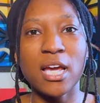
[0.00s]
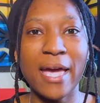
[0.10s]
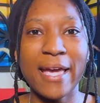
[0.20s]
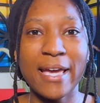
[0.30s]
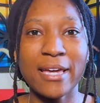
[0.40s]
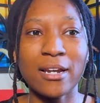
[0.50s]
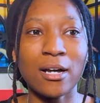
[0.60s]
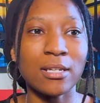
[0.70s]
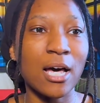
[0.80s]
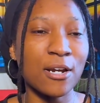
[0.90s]
and a
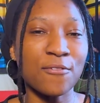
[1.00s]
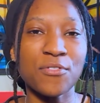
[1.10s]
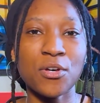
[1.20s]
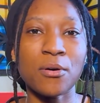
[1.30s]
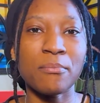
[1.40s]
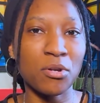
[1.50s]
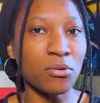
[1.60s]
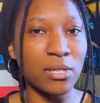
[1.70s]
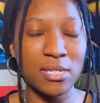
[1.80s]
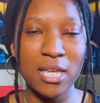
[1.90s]
lot of the
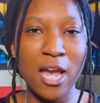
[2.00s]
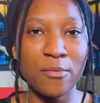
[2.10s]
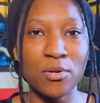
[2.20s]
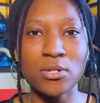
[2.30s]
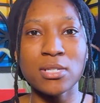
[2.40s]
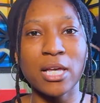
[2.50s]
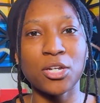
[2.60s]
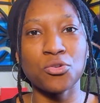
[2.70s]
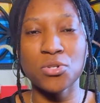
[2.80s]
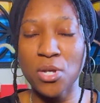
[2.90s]
mirrorless cameras like
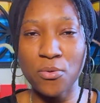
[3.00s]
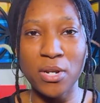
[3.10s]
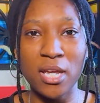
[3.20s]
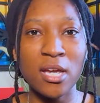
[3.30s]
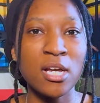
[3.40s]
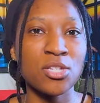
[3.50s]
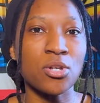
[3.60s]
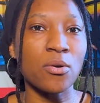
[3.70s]
your Sony. So